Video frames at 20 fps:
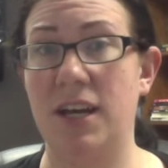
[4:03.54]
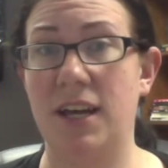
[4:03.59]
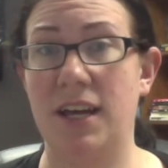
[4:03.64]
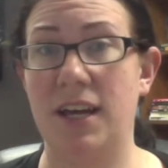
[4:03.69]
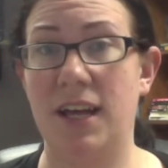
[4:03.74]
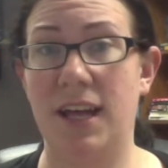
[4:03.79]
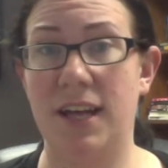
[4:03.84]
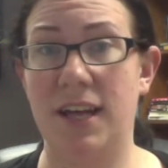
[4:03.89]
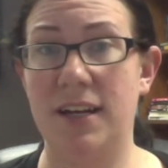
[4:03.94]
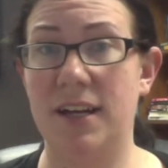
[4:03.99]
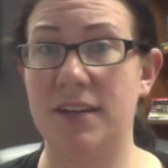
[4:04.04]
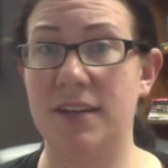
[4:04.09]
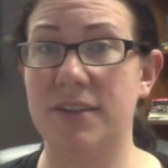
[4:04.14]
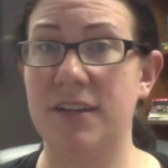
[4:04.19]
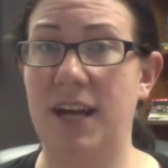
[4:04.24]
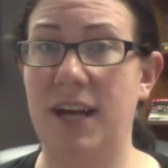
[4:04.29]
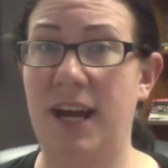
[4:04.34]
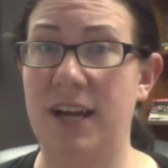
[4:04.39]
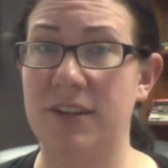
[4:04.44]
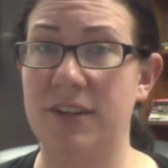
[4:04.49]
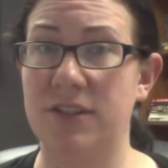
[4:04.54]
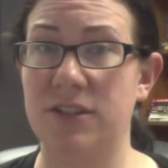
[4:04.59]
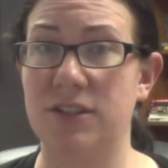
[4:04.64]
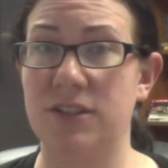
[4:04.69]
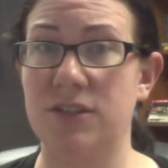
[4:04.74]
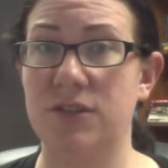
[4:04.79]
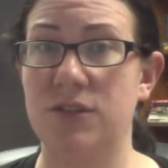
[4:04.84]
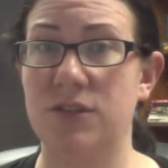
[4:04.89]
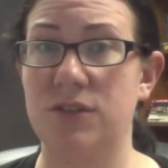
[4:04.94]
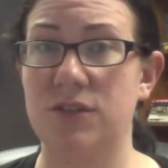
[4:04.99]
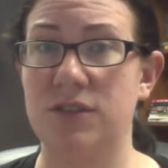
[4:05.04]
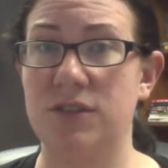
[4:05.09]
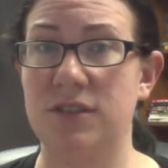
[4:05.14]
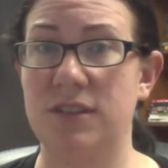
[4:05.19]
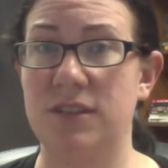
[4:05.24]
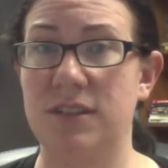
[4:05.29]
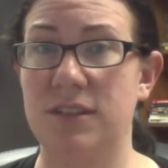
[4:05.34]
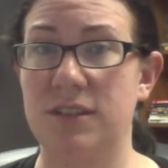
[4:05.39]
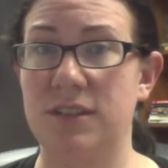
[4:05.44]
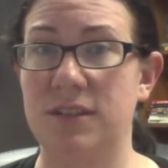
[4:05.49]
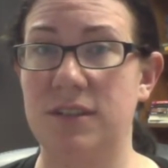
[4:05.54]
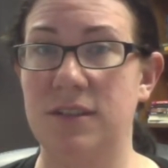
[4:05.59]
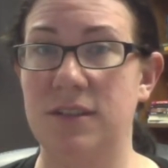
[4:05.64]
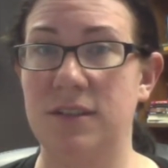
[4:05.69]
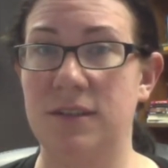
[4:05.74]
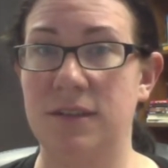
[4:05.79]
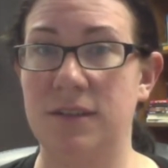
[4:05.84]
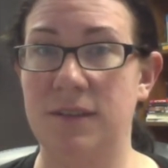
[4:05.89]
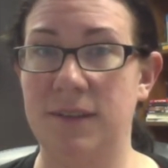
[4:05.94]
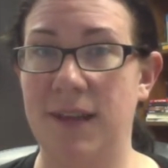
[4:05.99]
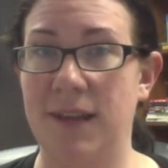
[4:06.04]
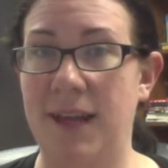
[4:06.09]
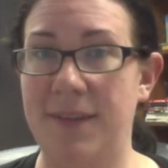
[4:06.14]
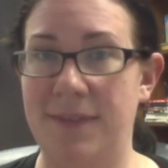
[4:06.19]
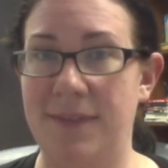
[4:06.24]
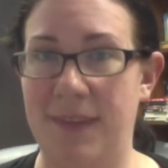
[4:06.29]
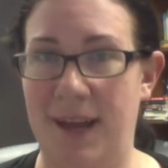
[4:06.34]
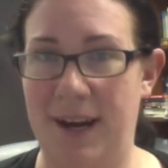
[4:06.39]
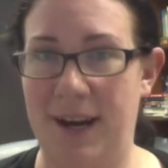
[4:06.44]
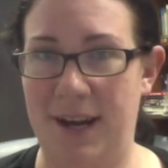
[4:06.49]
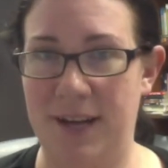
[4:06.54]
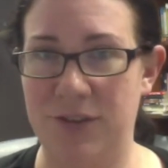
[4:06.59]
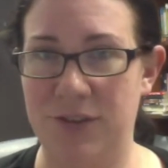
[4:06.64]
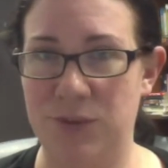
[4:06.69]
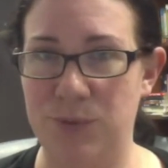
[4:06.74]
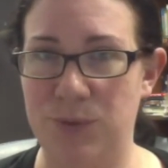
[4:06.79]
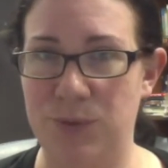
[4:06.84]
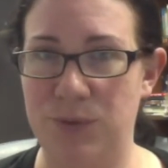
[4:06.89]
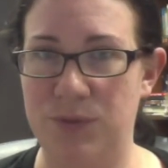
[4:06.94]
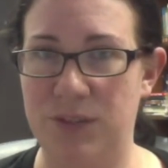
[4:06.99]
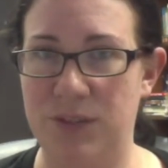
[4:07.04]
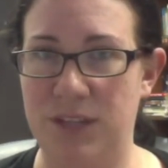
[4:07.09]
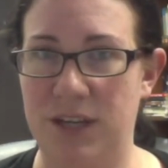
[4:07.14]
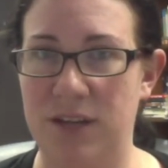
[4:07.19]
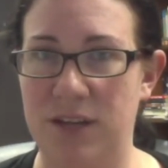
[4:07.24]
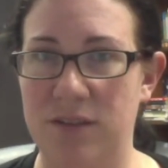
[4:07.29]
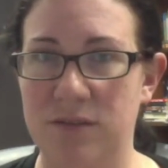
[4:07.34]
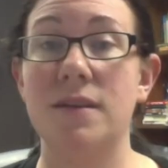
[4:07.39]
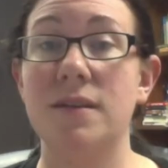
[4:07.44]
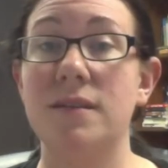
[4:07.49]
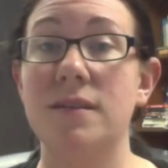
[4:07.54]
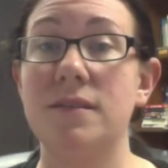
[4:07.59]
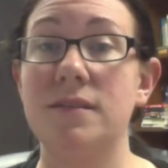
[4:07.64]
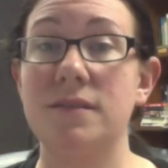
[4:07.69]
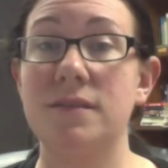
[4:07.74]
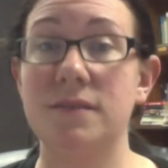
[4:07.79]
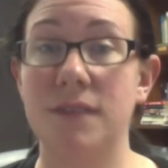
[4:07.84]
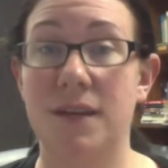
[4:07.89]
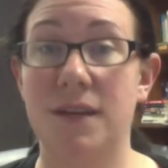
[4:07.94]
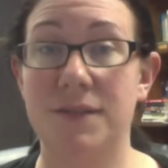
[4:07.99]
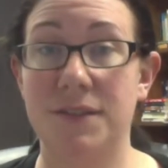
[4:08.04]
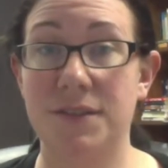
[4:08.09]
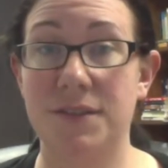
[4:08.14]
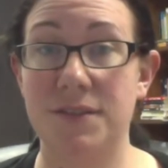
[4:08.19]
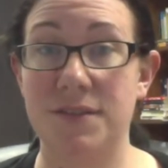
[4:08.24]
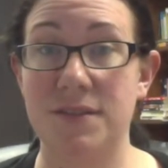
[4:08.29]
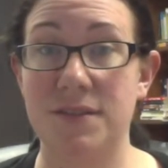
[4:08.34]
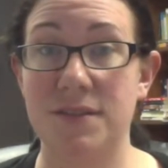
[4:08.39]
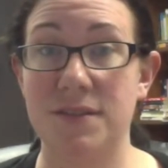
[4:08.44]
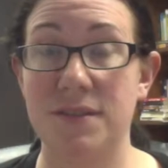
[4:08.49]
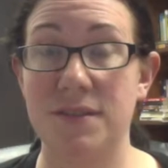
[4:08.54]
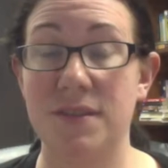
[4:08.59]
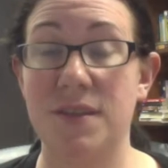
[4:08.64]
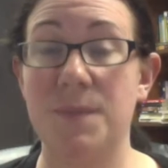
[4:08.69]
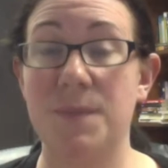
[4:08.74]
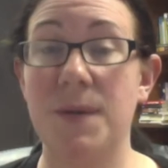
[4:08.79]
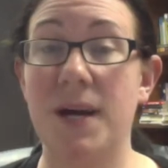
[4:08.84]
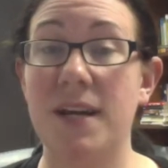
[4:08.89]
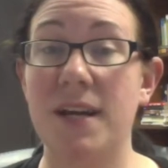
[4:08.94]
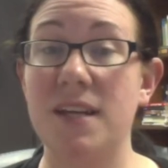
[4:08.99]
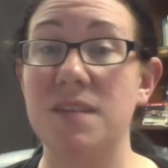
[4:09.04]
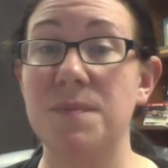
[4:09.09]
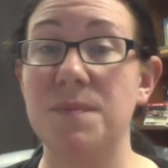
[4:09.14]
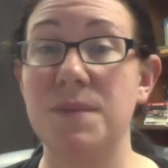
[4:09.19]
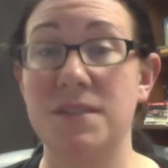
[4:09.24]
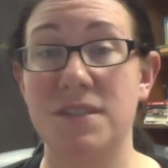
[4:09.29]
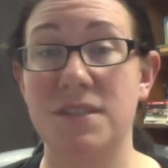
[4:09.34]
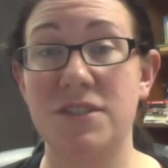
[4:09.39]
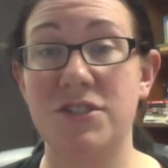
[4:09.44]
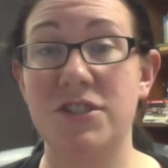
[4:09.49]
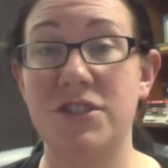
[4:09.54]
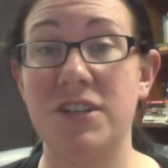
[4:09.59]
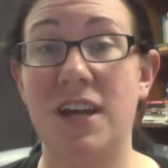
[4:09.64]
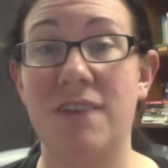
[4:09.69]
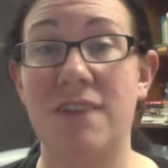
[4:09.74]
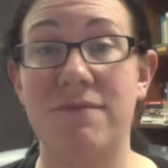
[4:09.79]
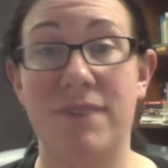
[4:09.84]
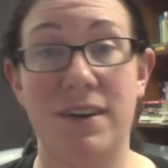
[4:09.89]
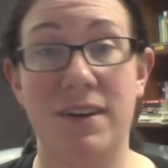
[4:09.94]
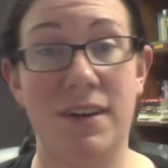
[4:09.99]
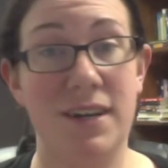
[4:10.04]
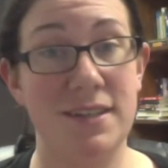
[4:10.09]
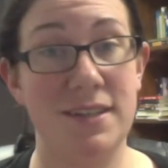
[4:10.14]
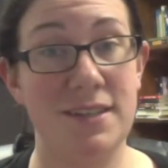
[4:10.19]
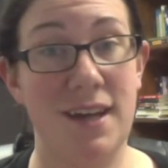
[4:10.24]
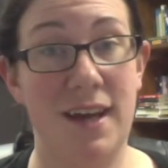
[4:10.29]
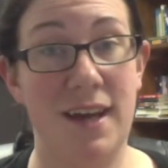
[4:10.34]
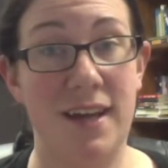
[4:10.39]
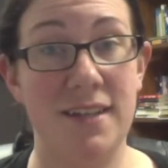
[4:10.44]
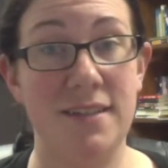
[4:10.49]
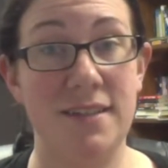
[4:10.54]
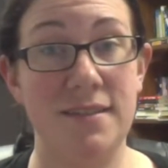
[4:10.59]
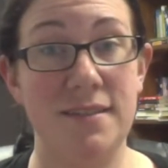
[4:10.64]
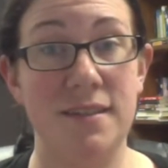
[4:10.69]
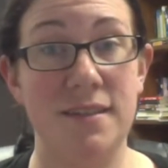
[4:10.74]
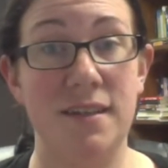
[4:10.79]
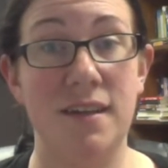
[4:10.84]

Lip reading: and other actors let that actor move to there. Levels. The body's position at various heights.